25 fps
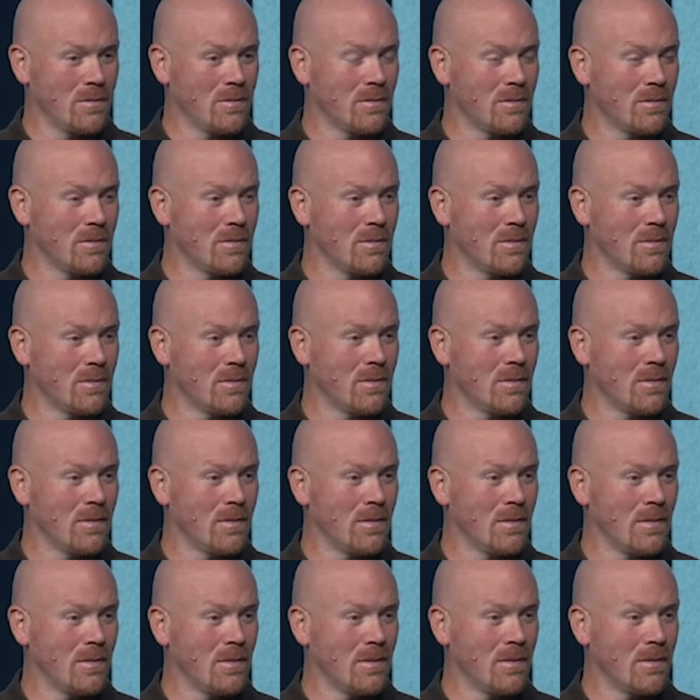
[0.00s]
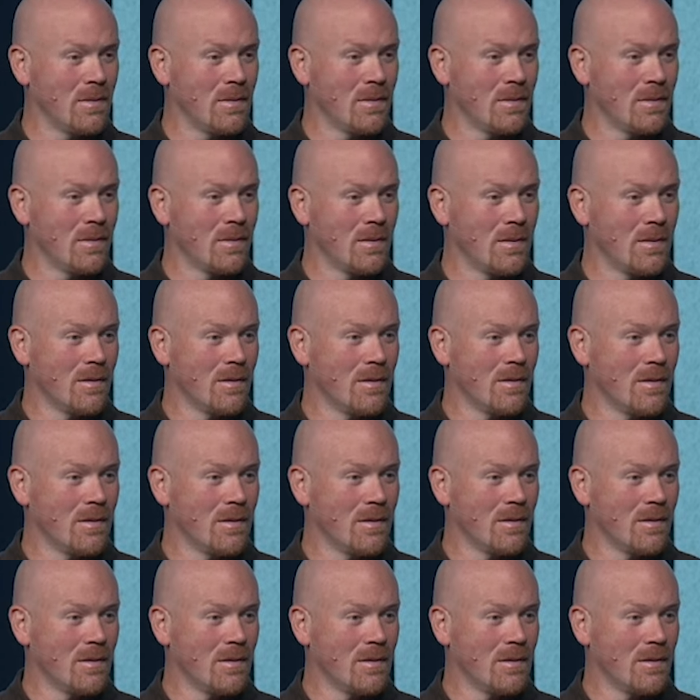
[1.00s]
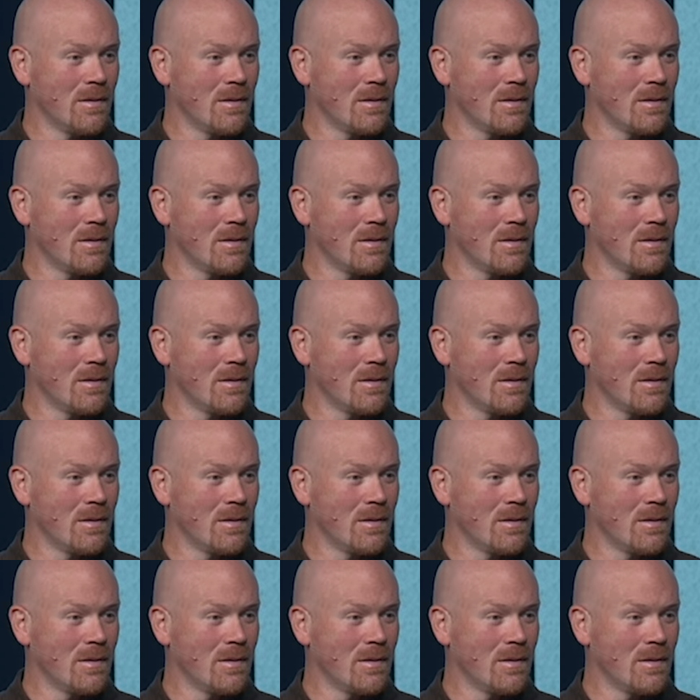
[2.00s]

(silence)